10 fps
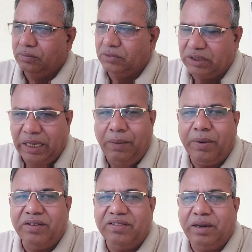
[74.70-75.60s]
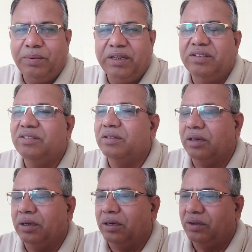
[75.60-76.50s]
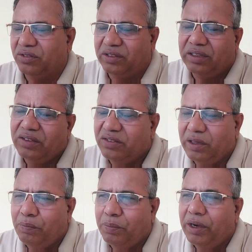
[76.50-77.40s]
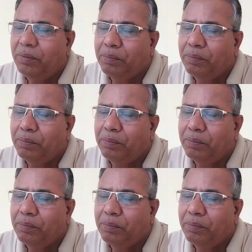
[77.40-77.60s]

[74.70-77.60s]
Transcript: Self-concept is, in simple